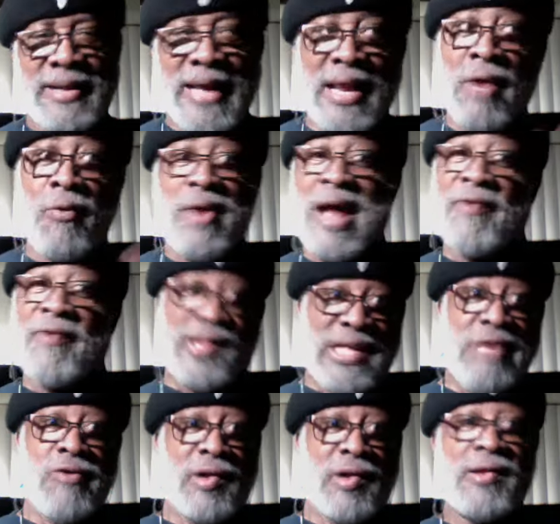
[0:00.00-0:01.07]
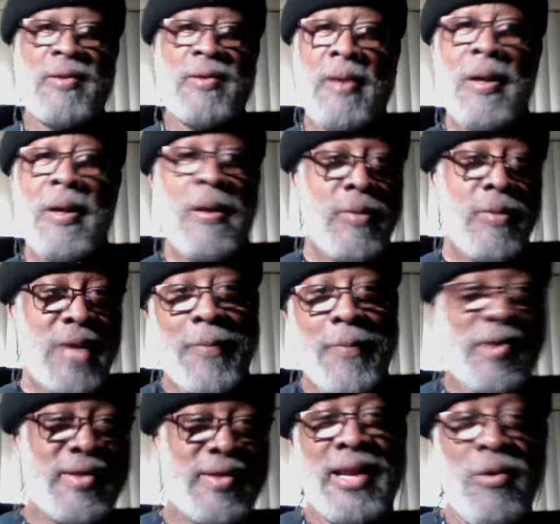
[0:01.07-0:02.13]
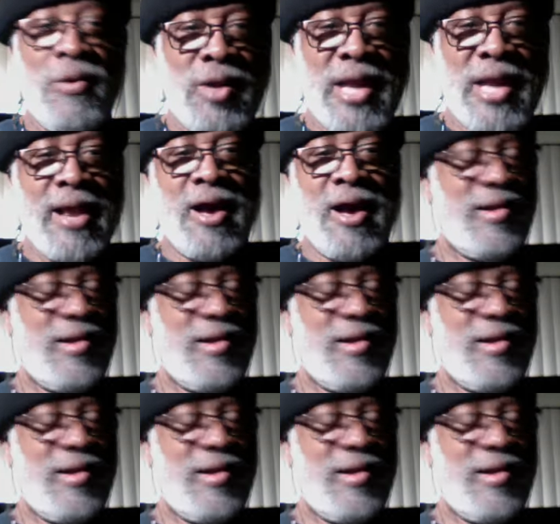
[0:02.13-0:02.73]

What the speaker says: he would have serious topics that he would get on. So,